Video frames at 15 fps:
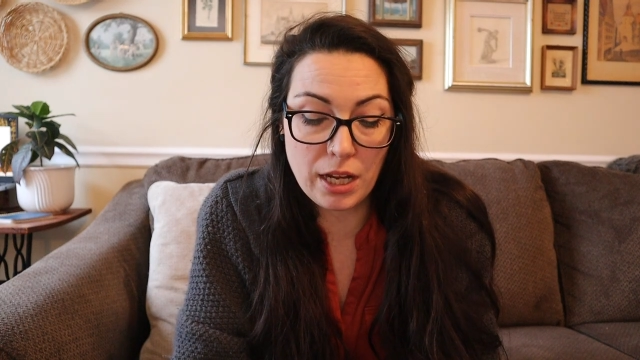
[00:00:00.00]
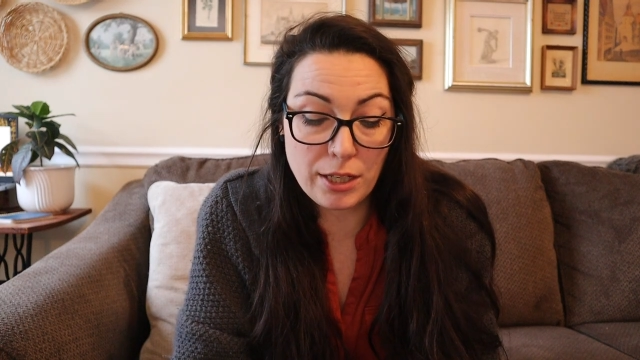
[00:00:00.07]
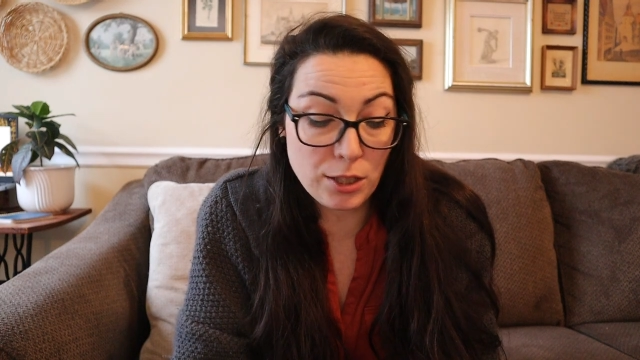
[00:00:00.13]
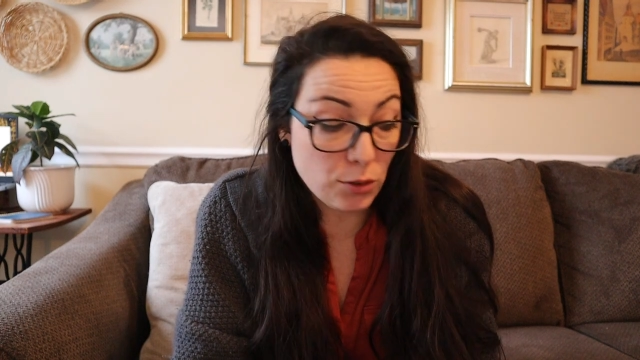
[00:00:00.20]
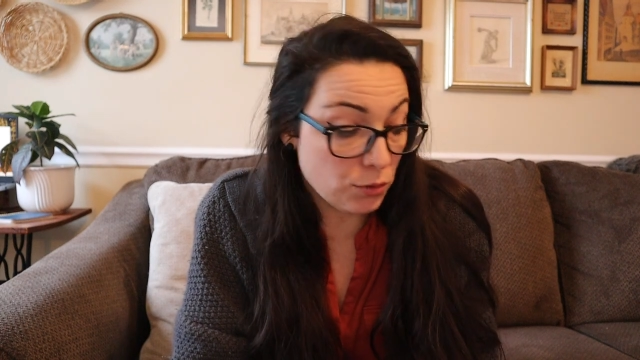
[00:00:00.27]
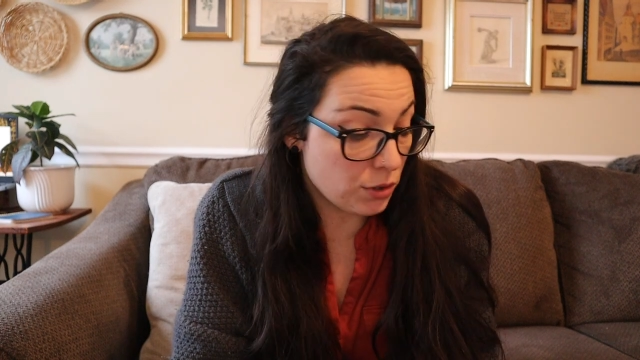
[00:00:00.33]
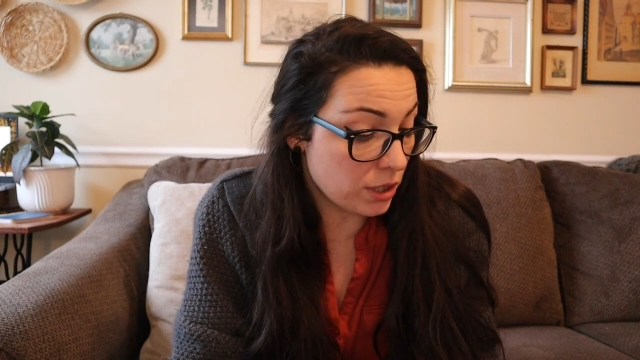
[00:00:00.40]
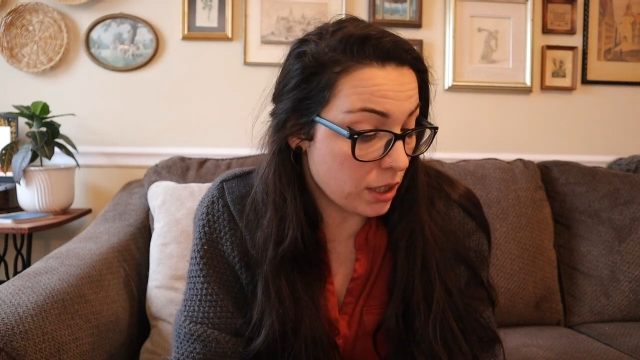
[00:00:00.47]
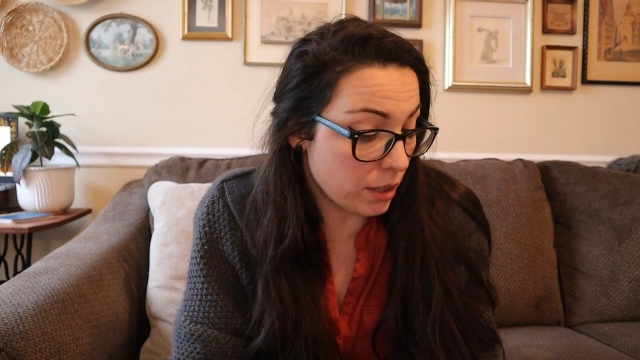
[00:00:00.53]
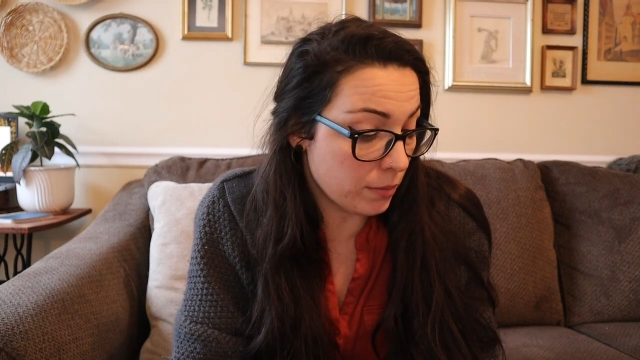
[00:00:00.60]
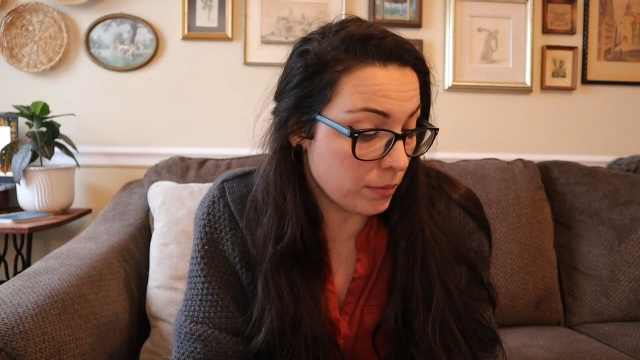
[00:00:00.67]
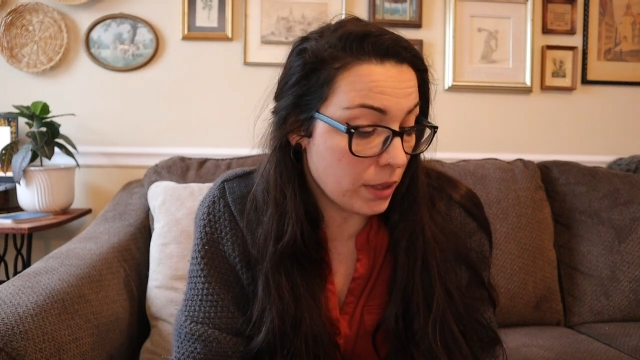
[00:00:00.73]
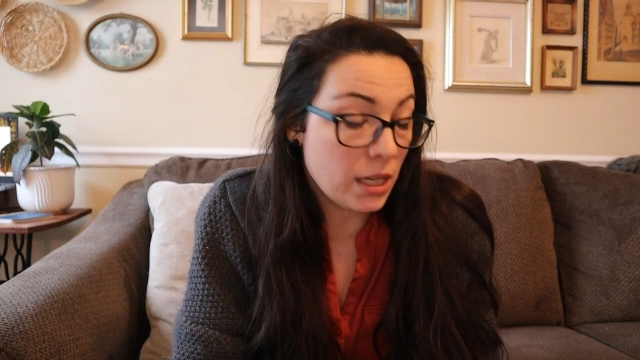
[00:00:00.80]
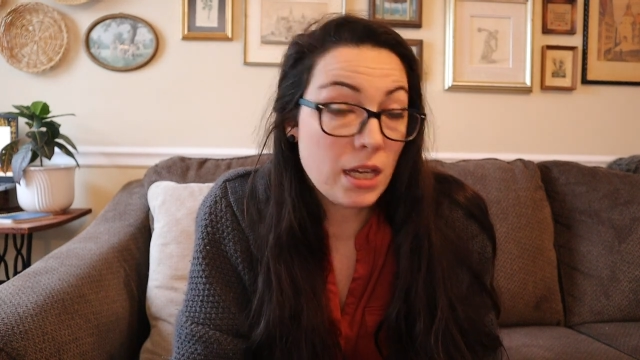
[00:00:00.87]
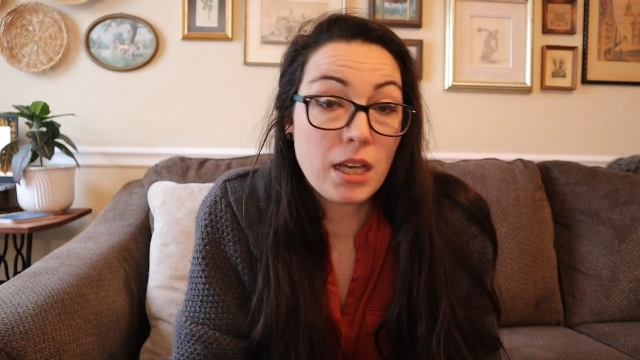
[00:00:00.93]
I use
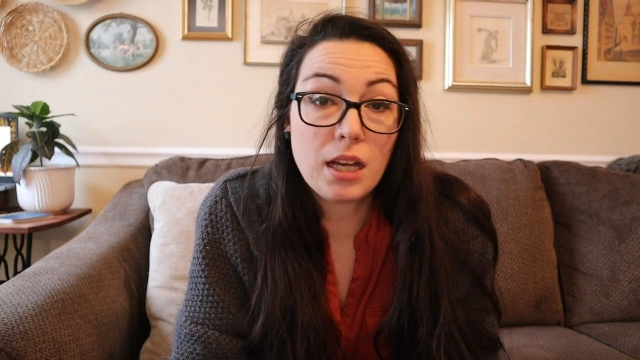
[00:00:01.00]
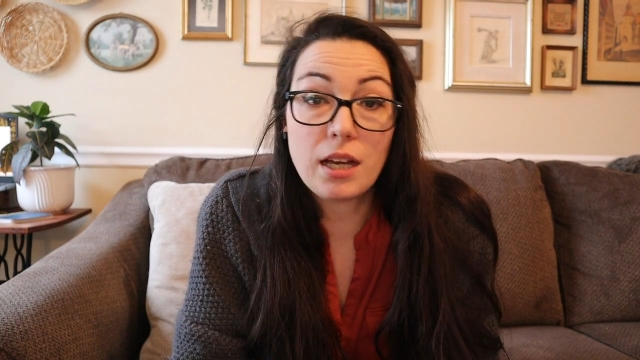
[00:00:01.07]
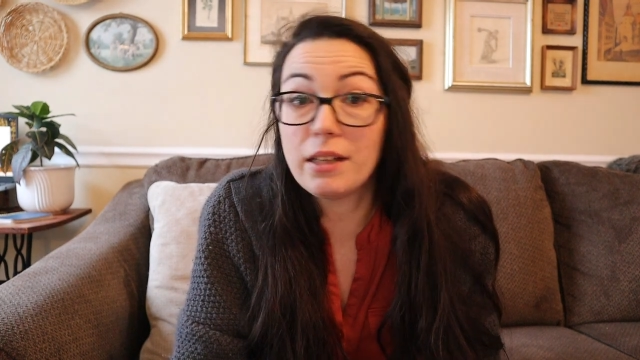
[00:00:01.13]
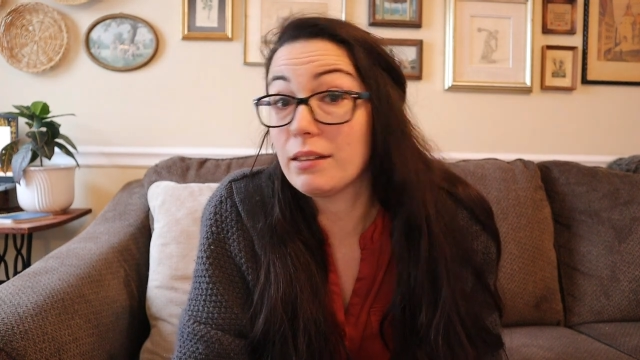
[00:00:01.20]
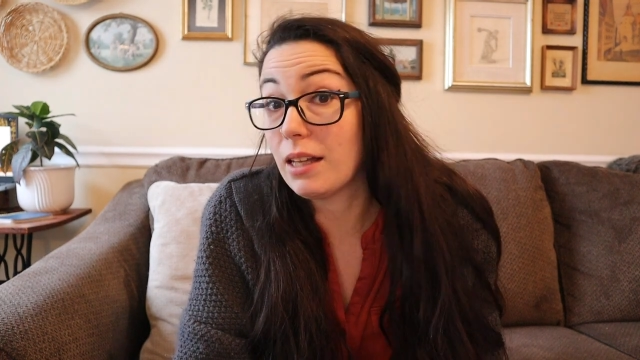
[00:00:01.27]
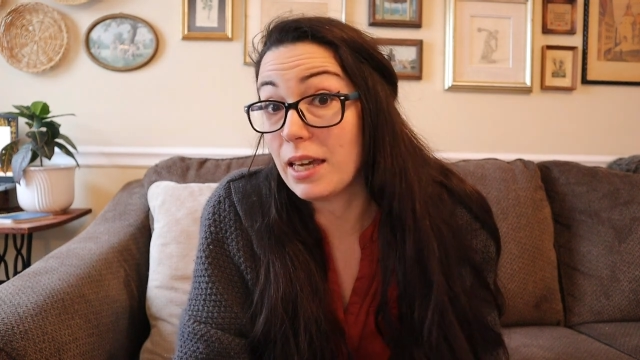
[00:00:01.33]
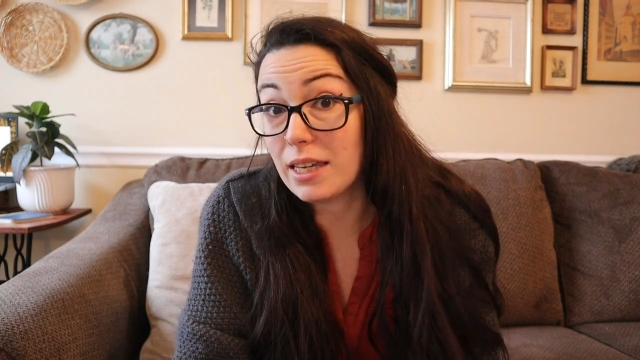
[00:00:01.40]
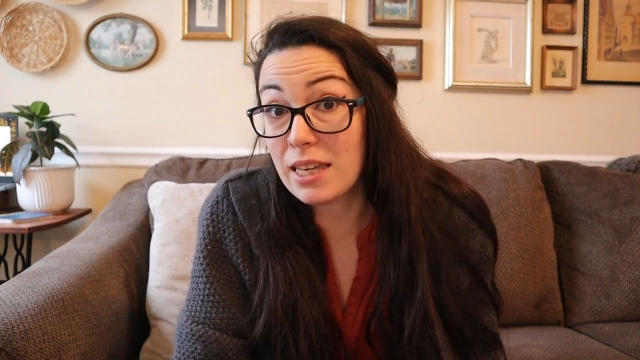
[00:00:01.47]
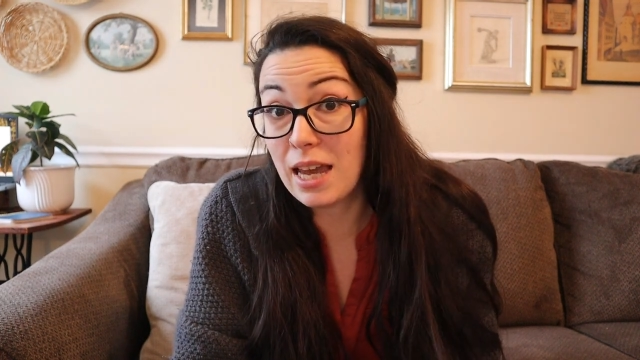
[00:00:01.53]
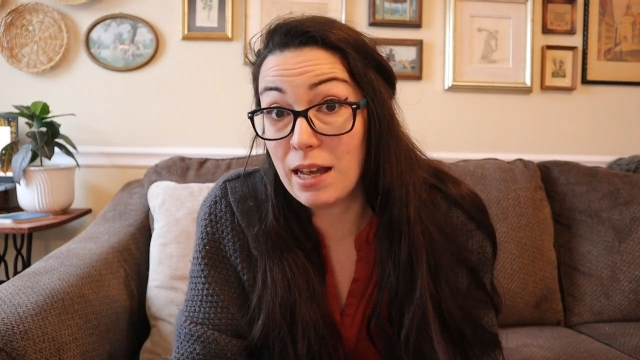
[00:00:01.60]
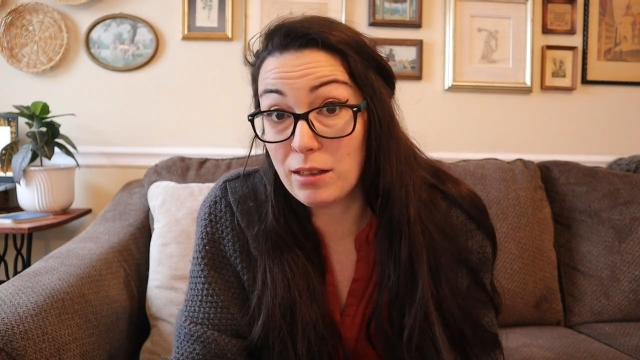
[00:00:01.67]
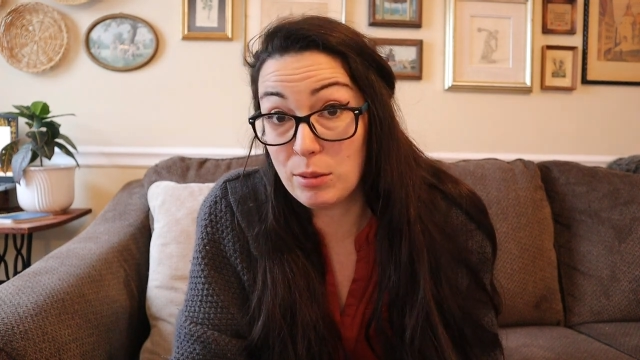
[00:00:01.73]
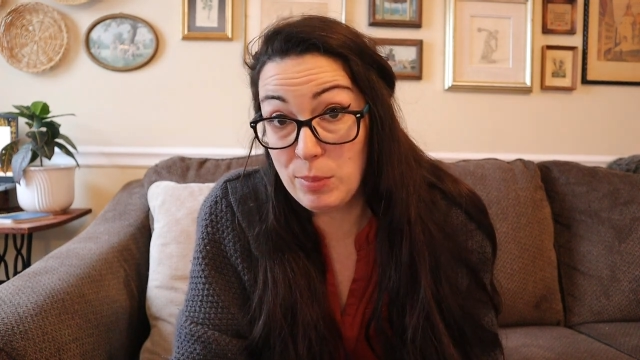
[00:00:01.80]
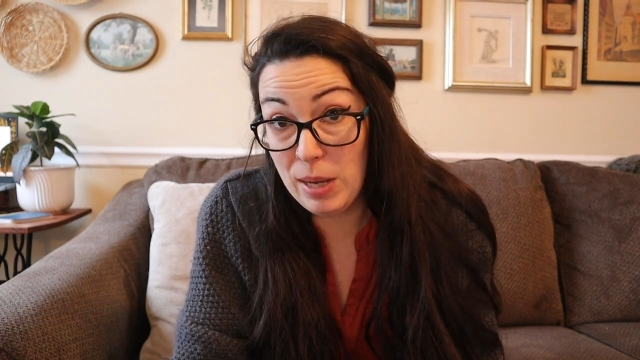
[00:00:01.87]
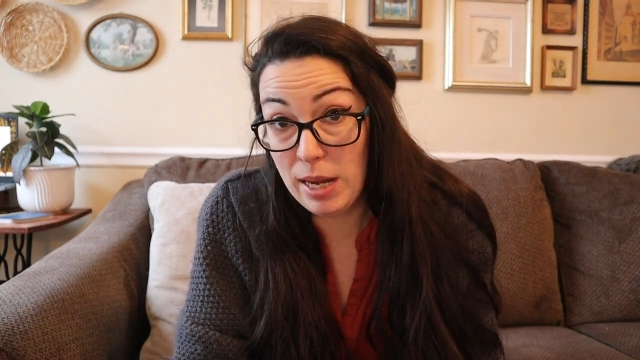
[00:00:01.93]
them like
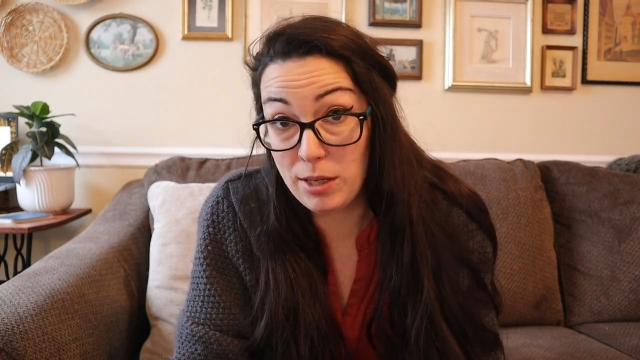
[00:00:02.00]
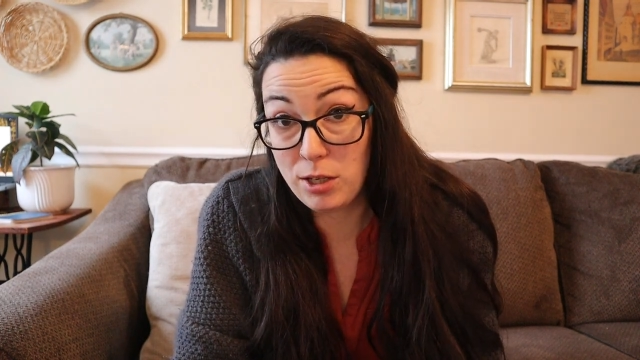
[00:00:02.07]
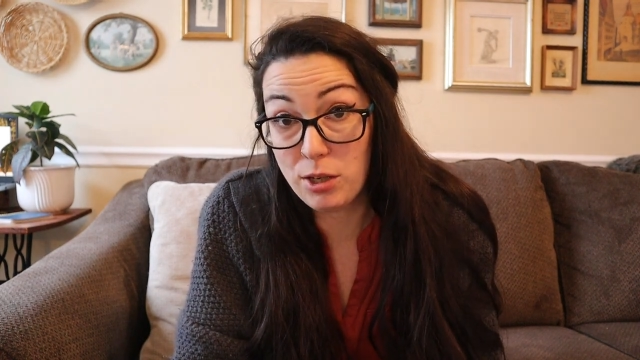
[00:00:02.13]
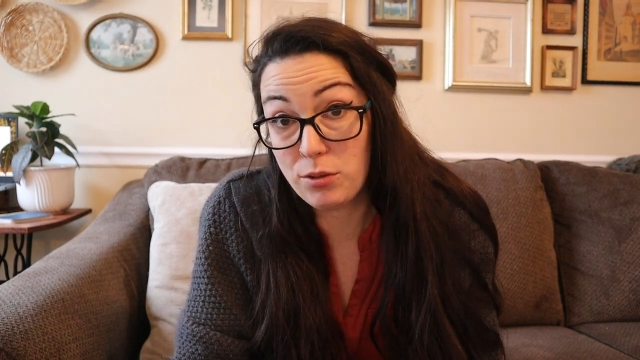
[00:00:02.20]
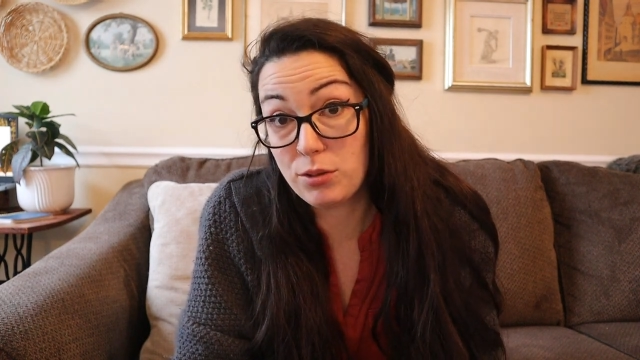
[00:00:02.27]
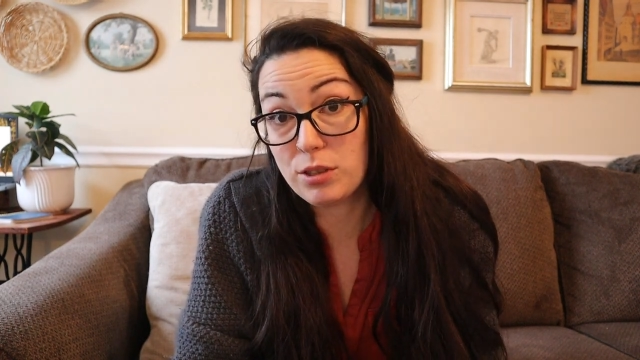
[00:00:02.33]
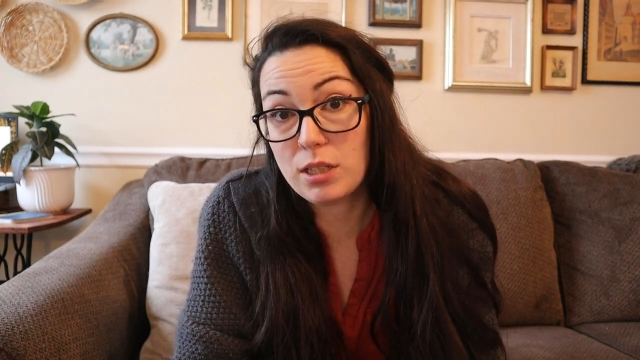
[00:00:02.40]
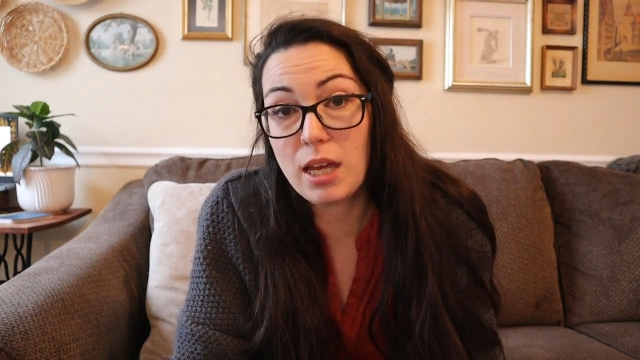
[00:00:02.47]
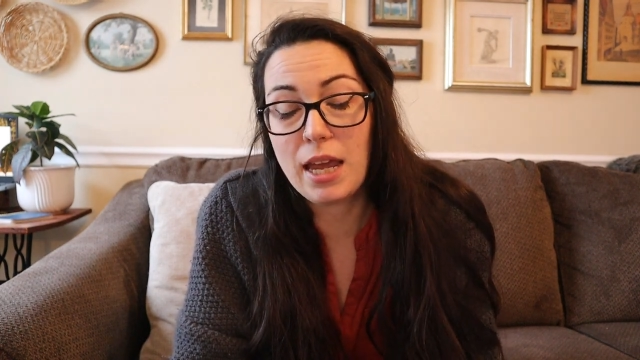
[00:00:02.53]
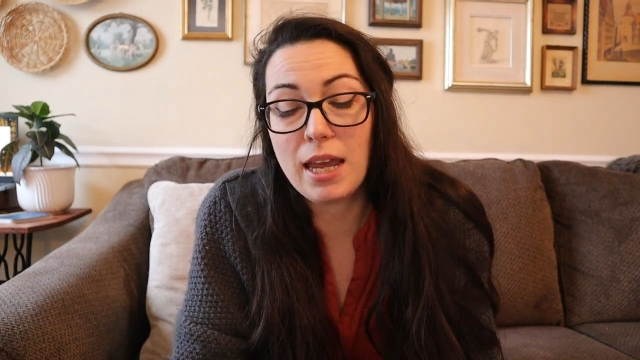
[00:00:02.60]
jalapenos,